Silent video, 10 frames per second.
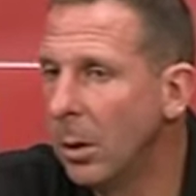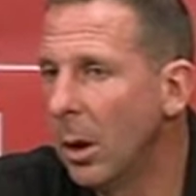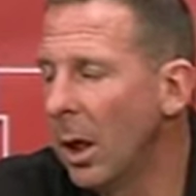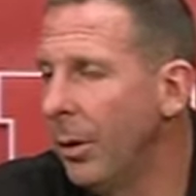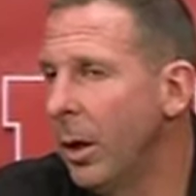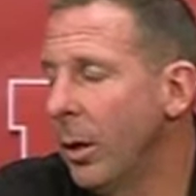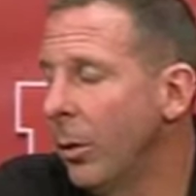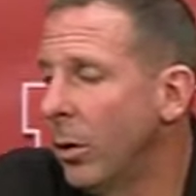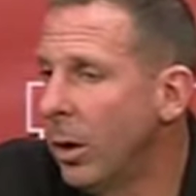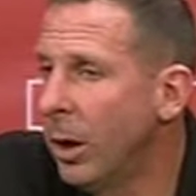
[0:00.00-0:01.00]
I think it
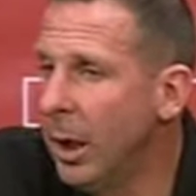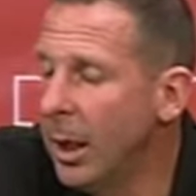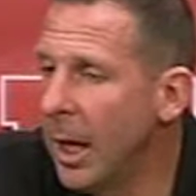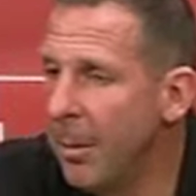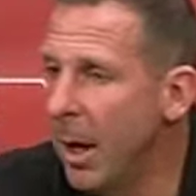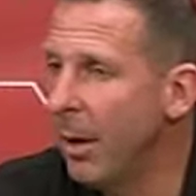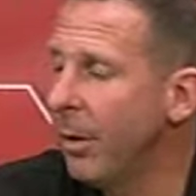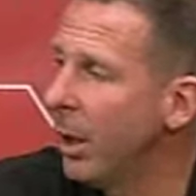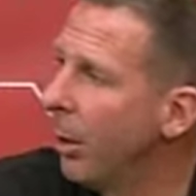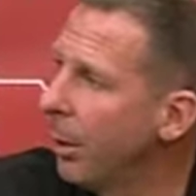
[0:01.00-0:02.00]
was good that he came out of
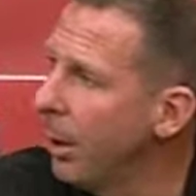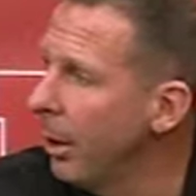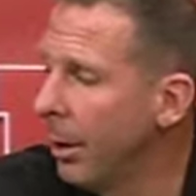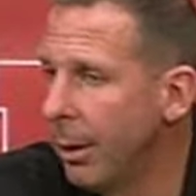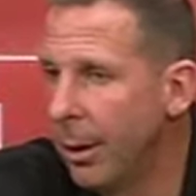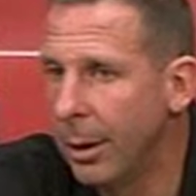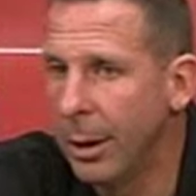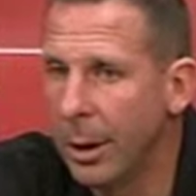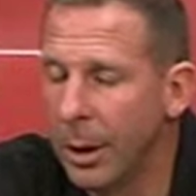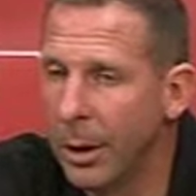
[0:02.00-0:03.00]
it healthy,
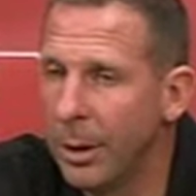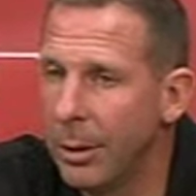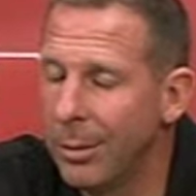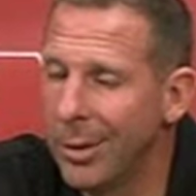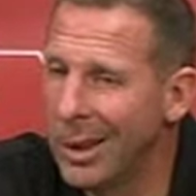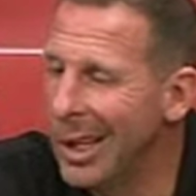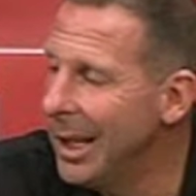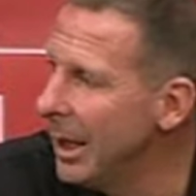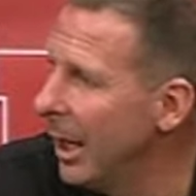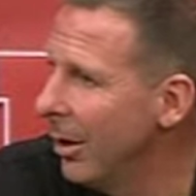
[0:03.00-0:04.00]
and I think
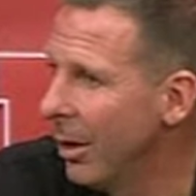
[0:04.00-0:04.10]
he gained.